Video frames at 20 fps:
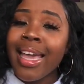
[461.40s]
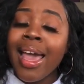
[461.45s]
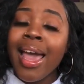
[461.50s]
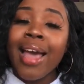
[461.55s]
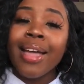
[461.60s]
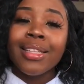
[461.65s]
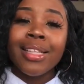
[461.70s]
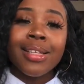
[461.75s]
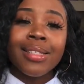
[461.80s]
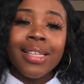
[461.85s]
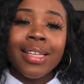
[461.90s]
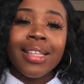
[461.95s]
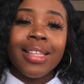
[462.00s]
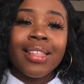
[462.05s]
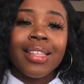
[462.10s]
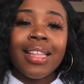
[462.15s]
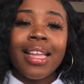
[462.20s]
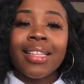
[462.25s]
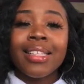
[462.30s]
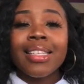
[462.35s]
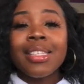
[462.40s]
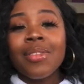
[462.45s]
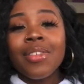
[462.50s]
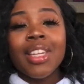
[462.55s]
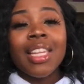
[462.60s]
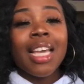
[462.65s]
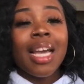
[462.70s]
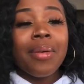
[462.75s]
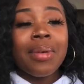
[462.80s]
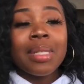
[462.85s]
don't say nothing like, this
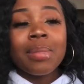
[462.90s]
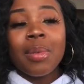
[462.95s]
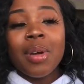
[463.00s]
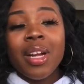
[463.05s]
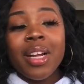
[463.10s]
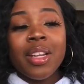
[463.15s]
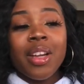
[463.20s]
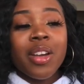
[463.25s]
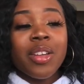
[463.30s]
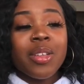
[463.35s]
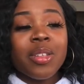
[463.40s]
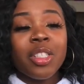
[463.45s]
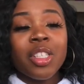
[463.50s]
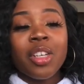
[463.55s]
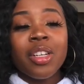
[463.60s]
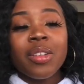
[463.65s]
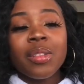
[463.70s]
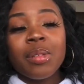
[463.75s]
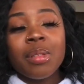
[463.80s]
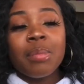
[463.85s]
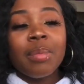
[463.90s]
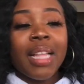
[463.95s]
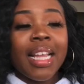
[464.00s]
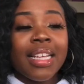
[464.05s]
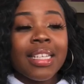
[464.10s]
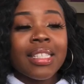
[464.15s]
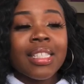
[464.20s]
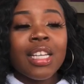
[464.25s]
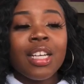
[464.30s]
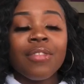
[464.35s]
video was boring, y'all, you showed us with black
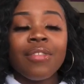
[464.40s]
stuff.